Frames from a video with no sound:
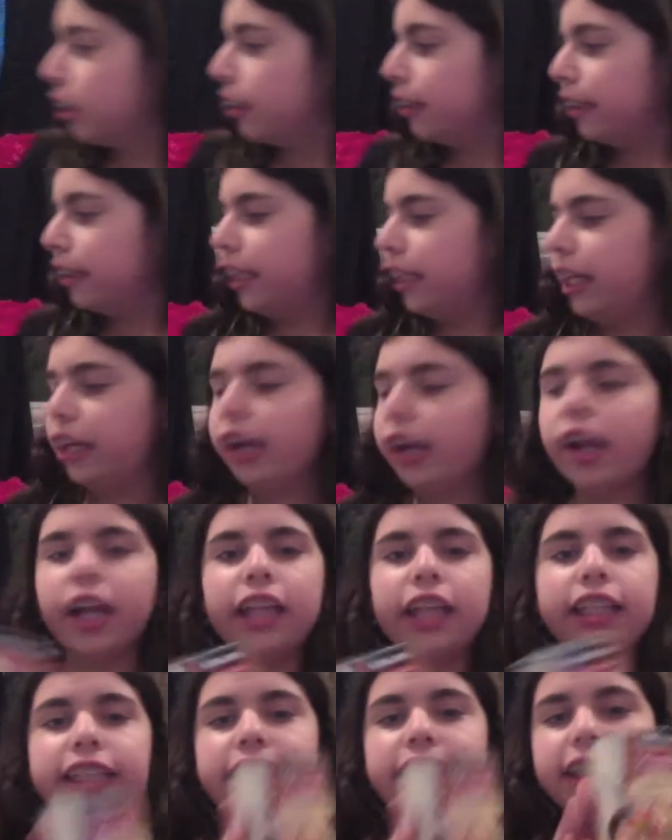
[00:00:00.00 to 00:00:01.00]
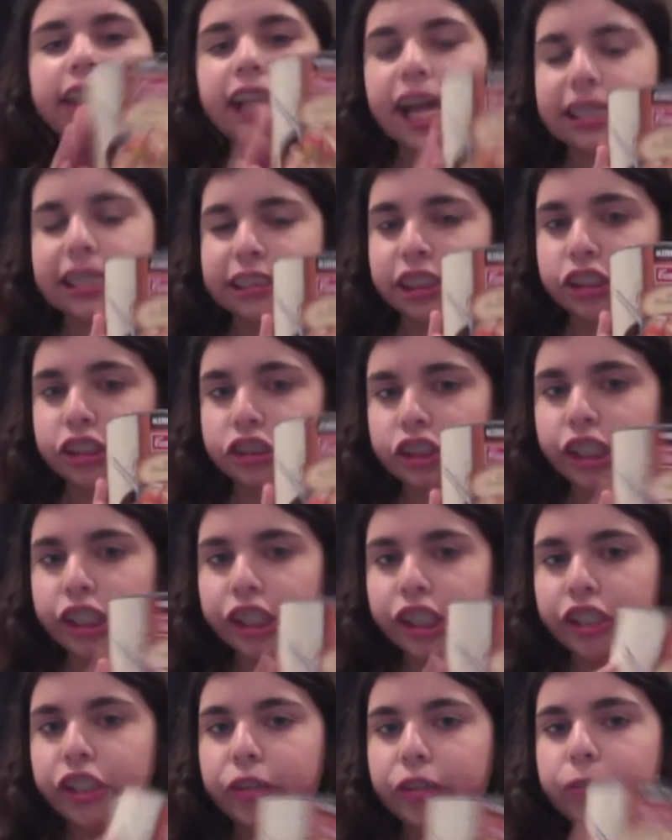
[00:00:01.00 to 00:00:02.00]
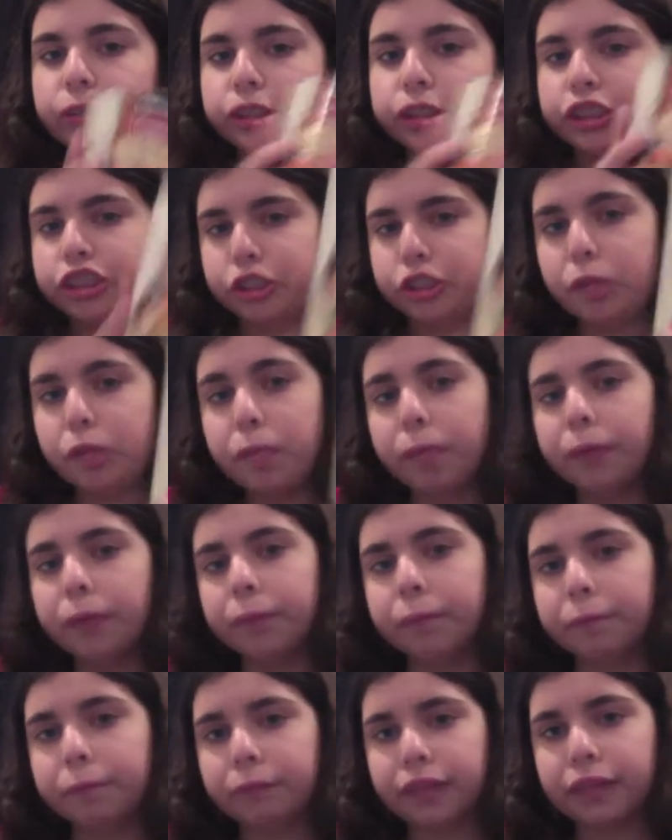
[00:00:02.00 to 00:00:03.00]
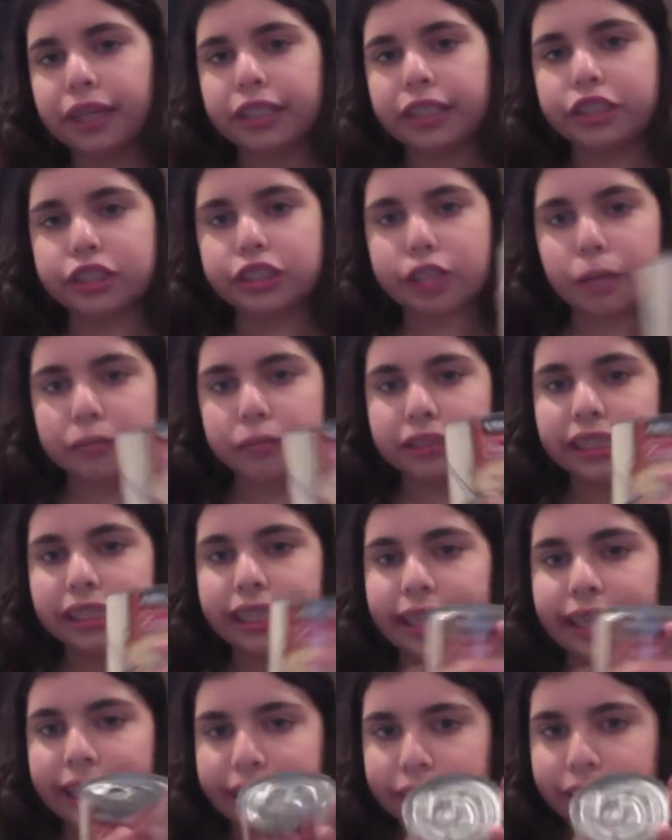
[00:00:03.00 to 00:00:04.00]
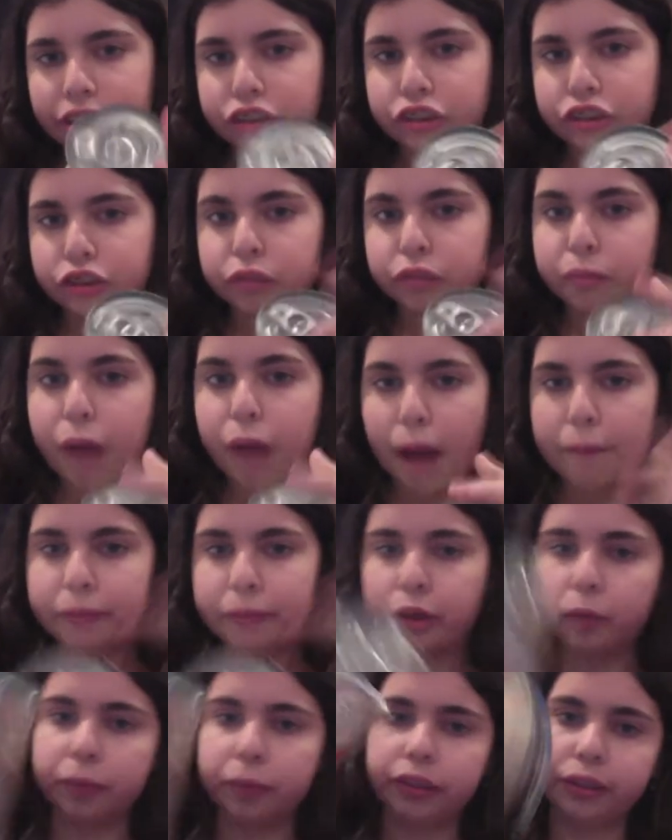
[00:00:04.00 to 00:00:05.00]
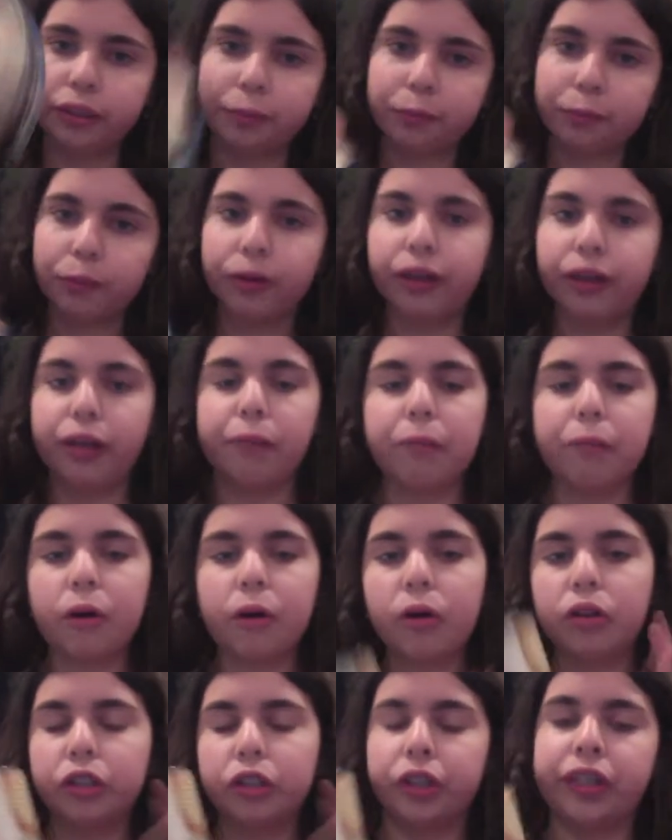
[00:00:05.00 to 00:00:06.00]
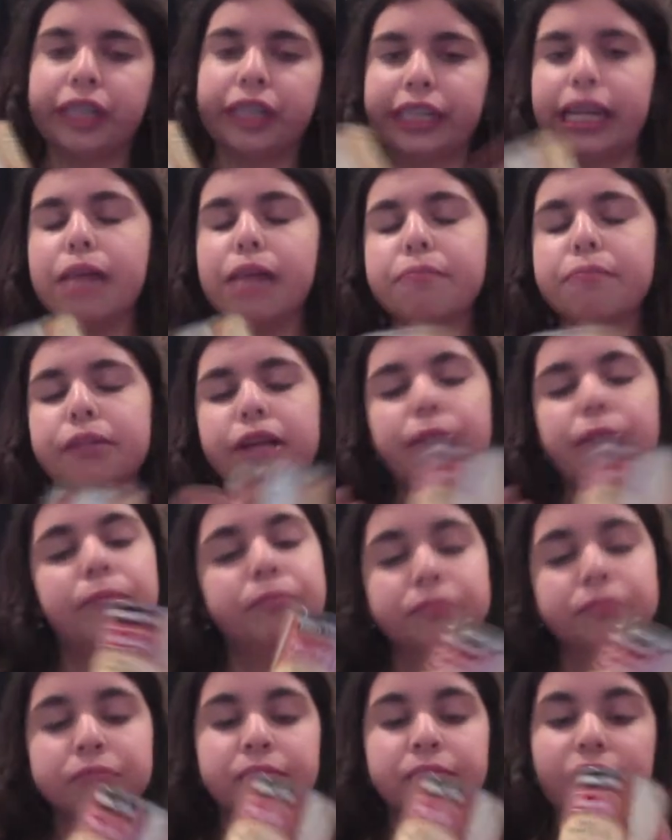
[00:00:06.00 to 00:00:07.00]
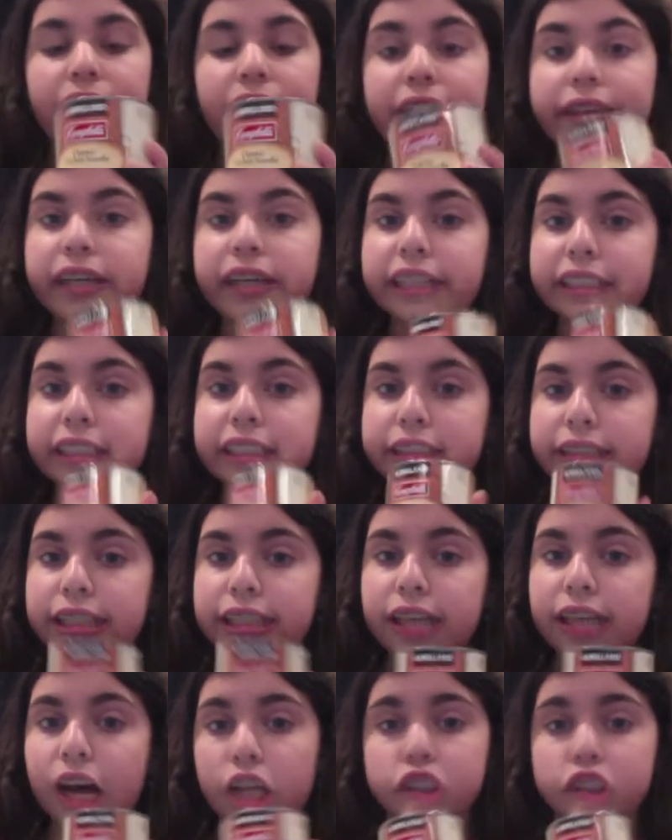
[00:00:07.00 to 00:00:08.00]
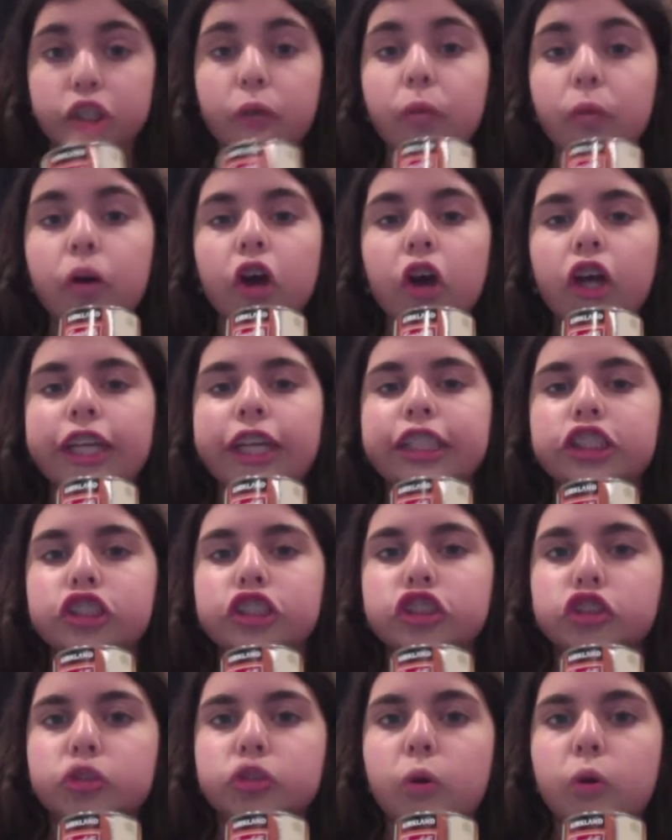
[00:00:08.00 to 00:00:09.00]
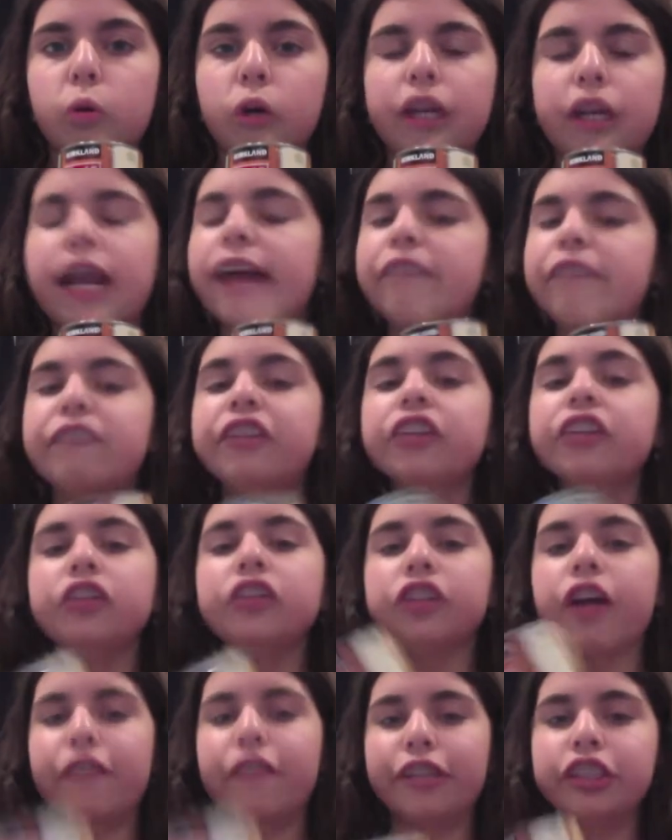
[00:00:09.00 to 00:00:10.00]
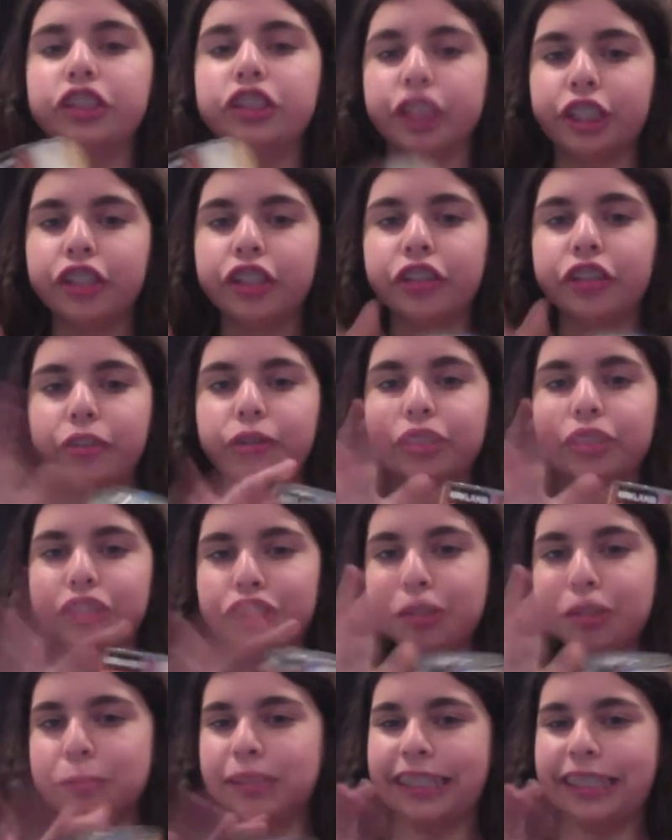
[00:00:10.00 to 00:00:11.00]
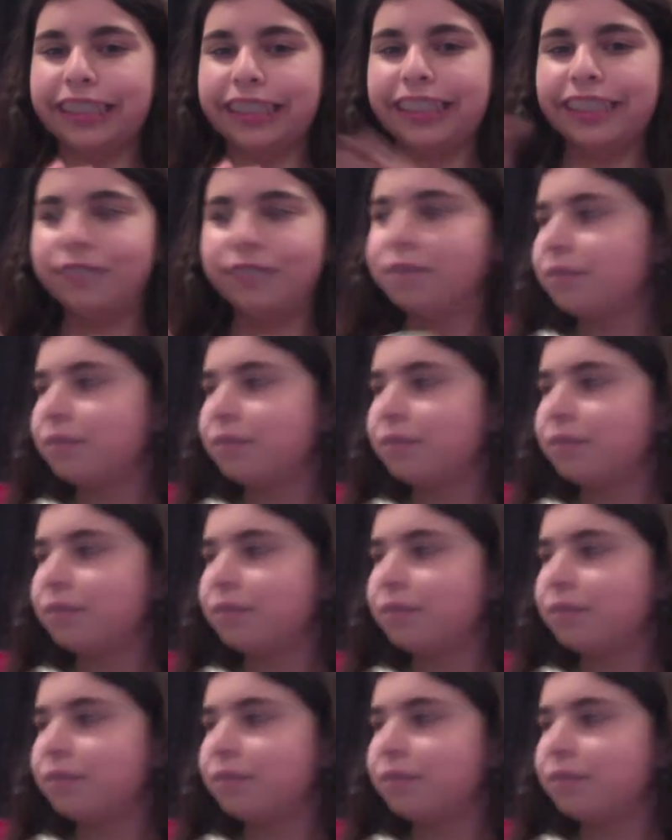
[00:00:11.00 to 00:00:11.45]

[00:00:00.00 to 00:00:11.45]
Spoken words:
the Kirkland Classic Chicken Noodle Soup. It just comes in a can, you just pop it open, you pour it in a bowl, you heat it up, you know. I got this at Costco. It's so good. I've been loving chicken noodle soup lately.